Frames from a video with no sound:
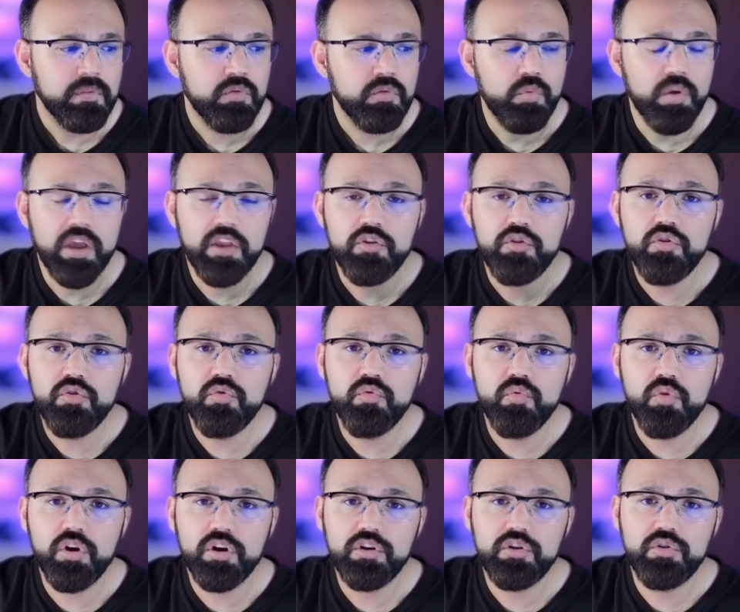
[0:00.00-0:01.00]
where you
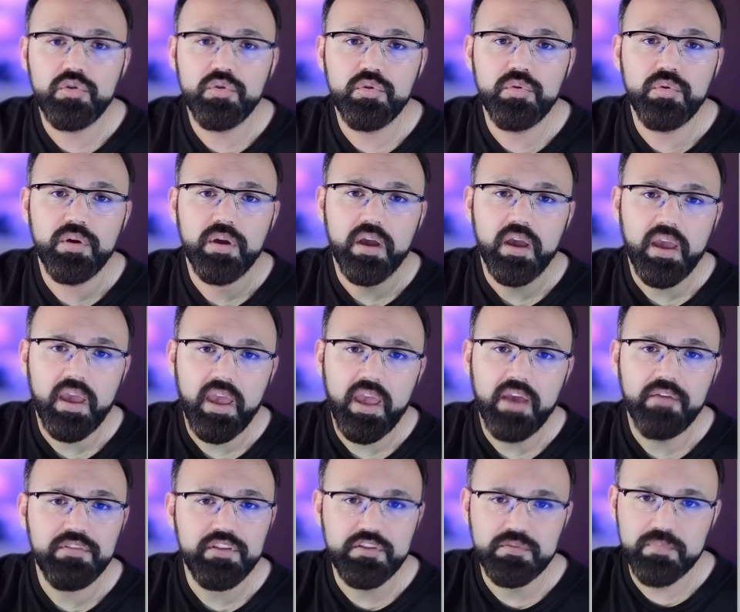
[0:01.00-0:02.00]
want to
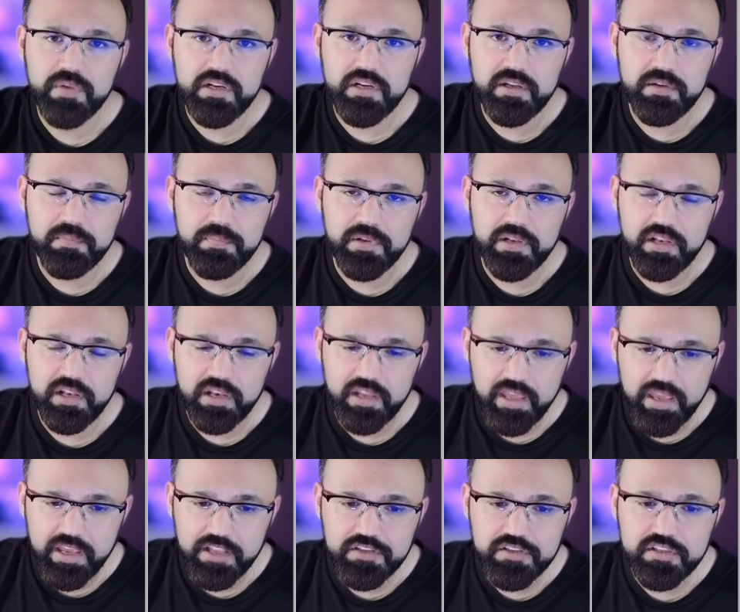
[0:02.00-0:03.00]
have these multiple
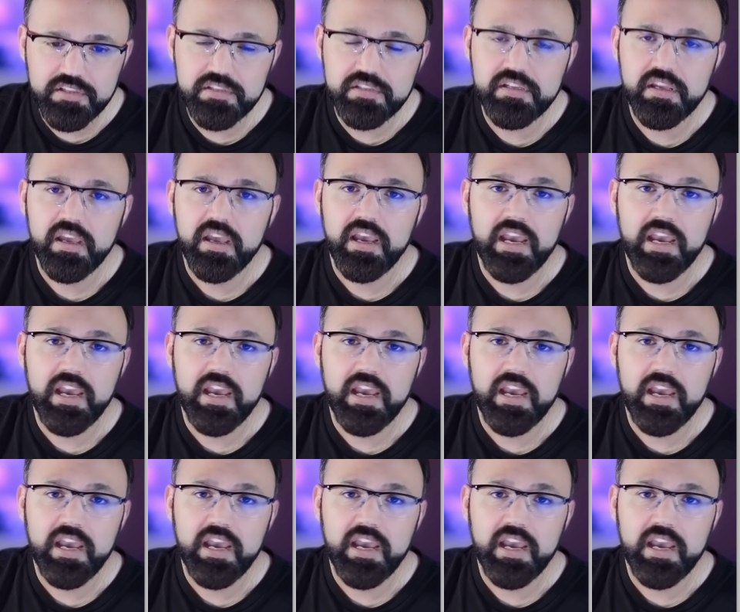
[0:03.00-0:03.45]
agents